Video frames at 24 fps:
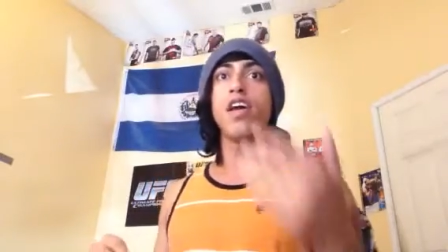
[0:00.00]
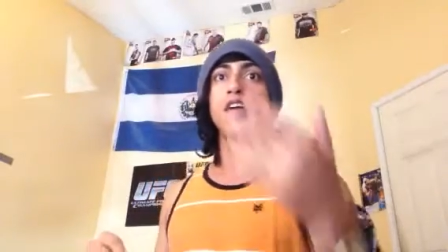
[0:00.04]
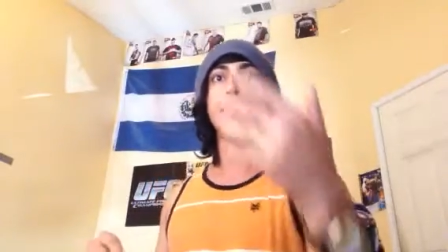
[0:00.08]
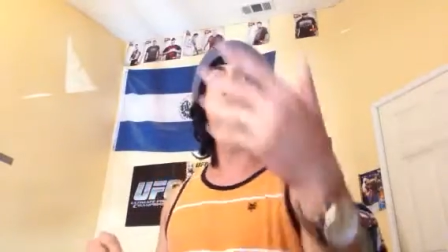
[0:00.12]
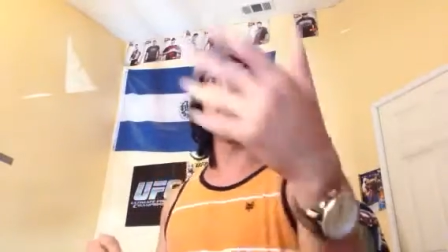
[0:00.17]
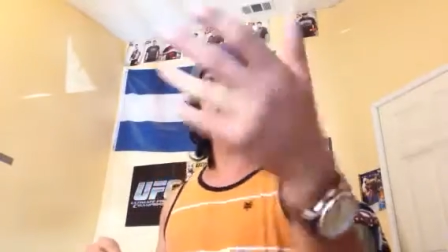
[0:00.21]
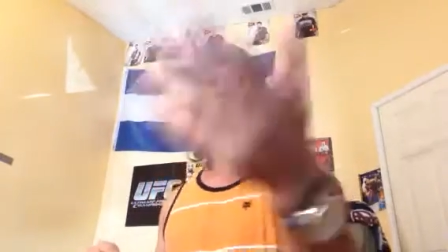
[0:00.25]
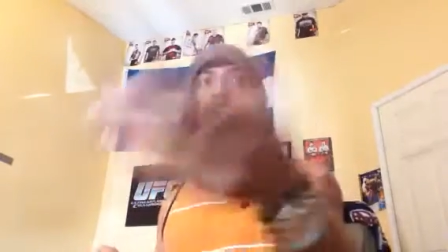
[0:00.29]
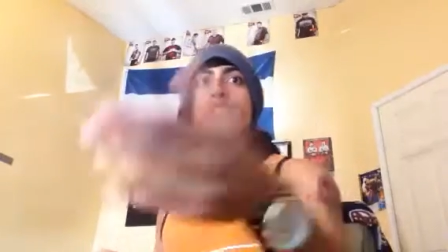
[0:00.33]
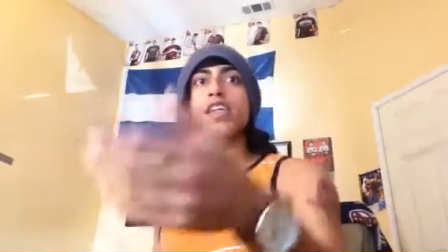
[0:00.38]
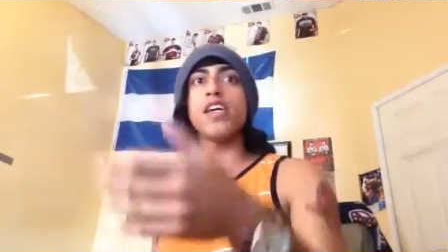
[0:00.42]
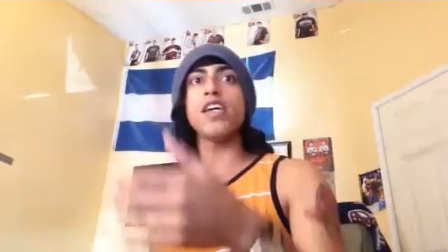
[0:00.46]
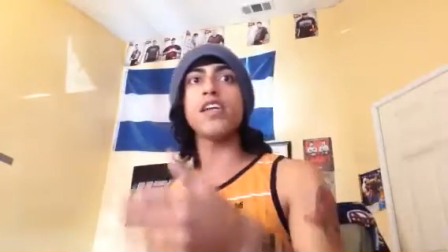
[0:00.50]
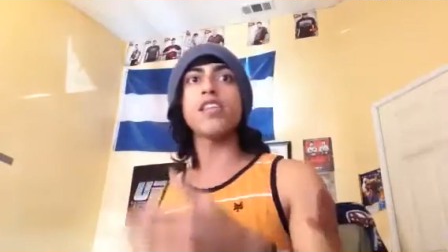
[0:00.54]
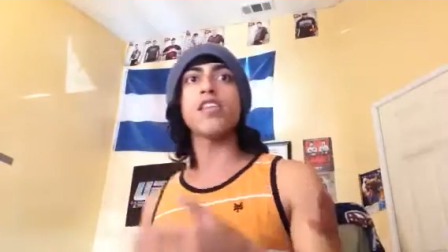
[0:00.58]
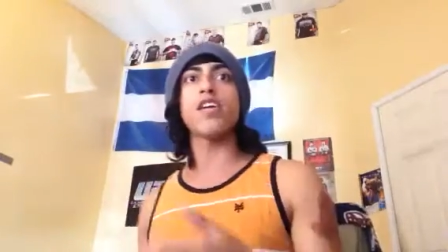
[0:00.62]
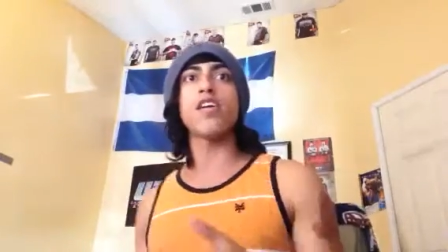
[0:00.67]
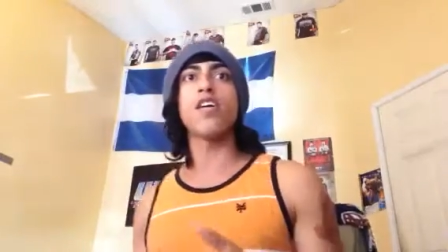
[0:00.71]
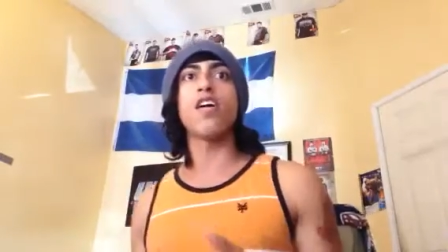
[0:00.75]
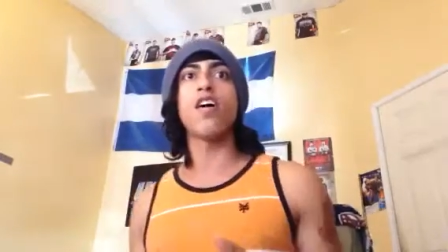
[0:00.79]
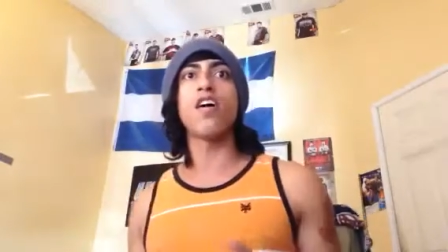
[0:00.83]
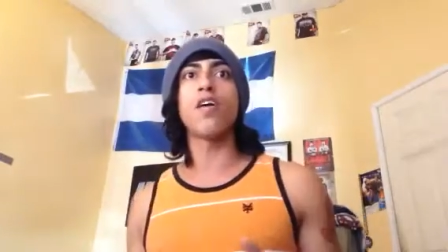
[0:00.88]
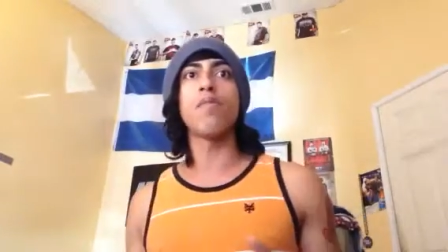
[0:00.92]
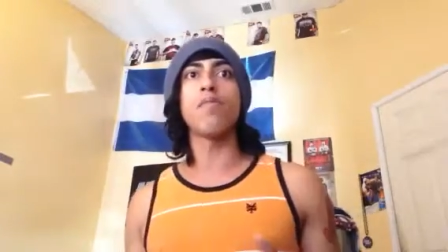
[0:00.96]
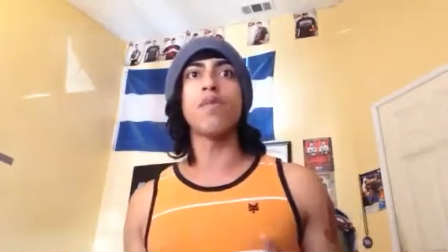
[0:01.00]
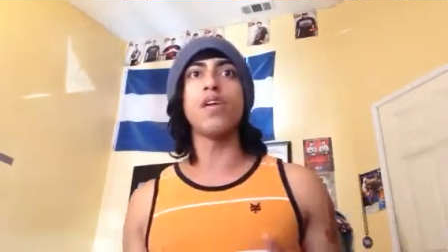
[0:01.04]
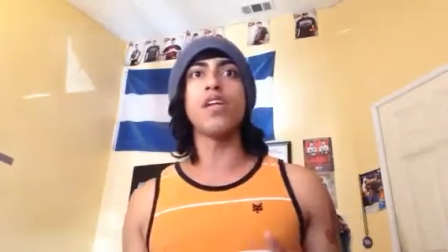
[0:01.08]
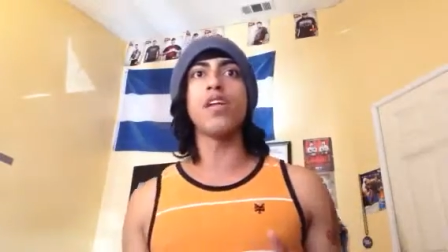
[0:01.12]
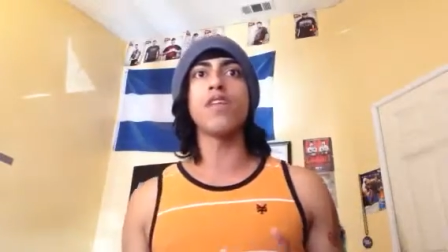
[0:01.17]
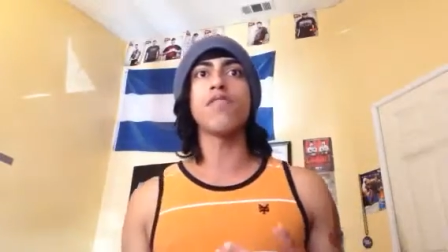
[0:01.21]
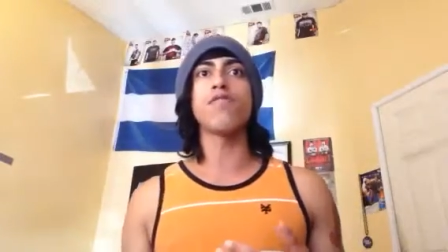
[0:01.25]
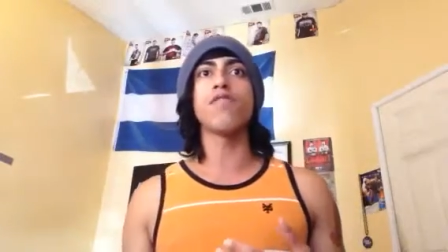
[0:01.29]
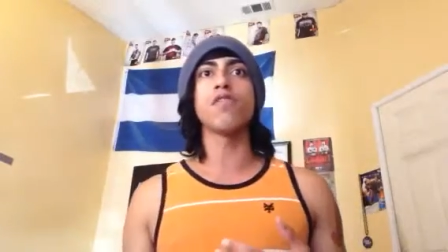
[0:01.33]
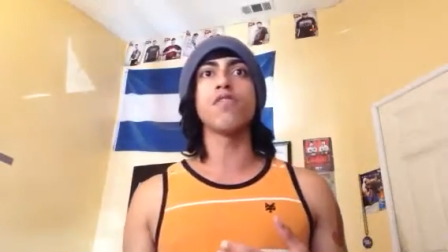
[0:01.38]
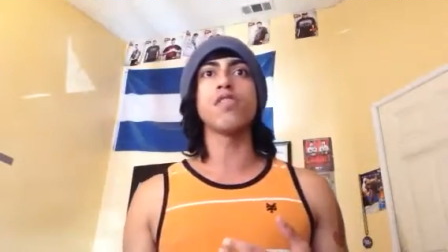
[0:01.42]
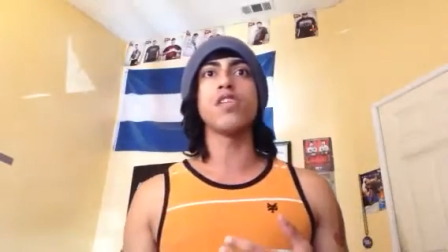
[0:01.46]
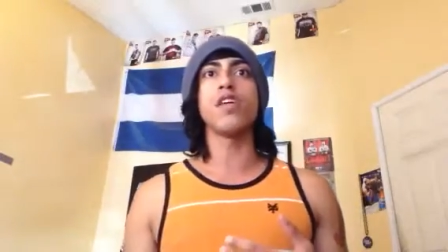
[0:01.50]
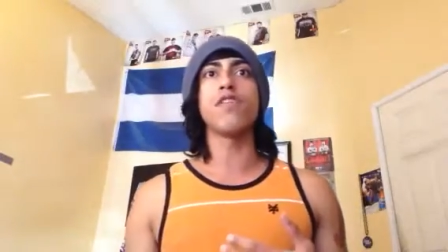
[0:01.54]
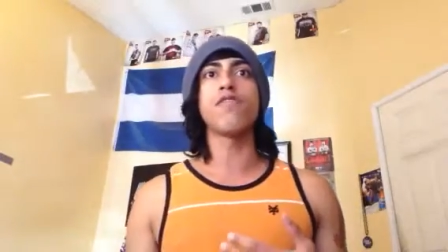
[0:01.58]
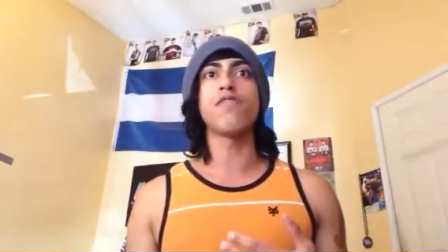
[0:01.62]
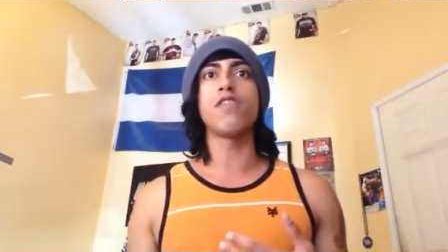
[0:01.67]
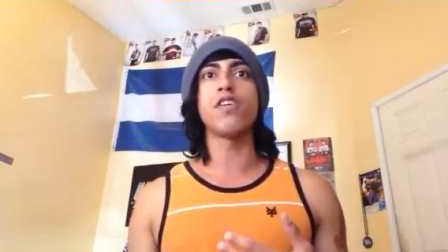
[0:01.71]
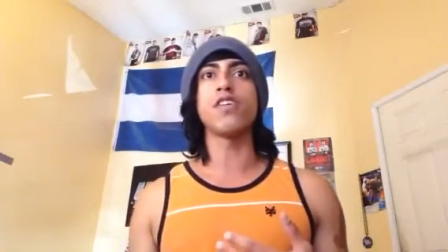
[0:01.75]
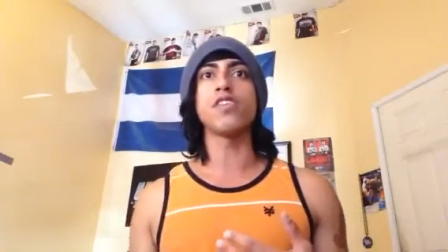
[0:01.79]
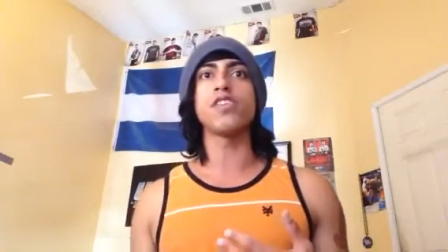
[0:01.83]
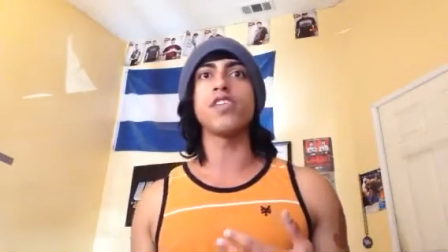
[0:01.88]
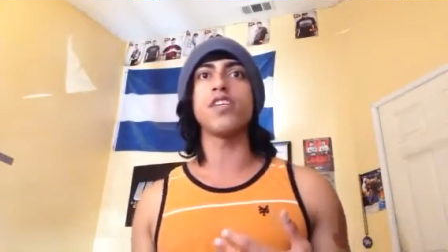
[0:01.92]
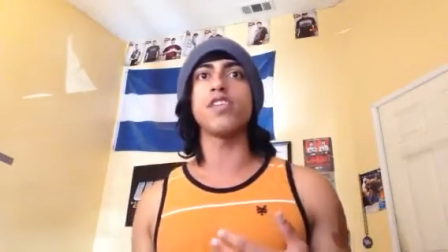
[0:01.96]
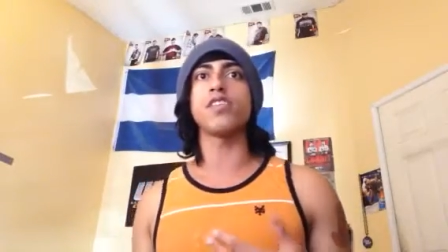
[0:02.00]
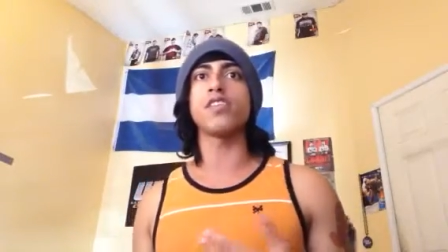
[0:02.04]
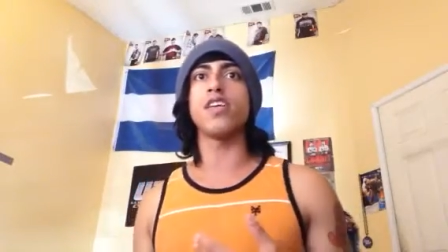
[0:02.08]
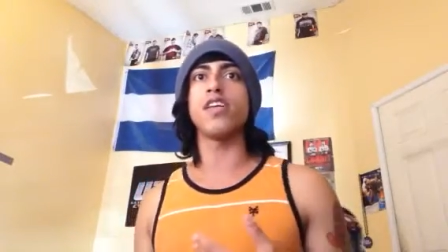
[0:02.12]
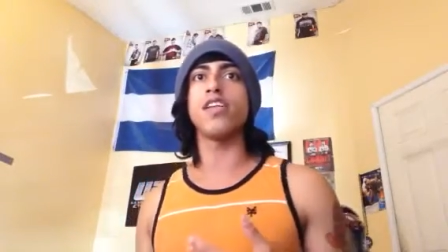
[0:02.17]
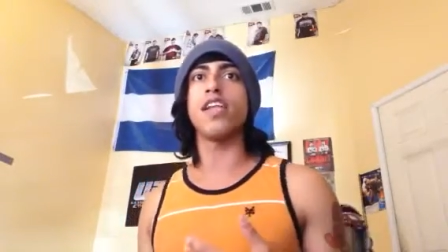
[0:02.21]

If we think there are meaningful differences,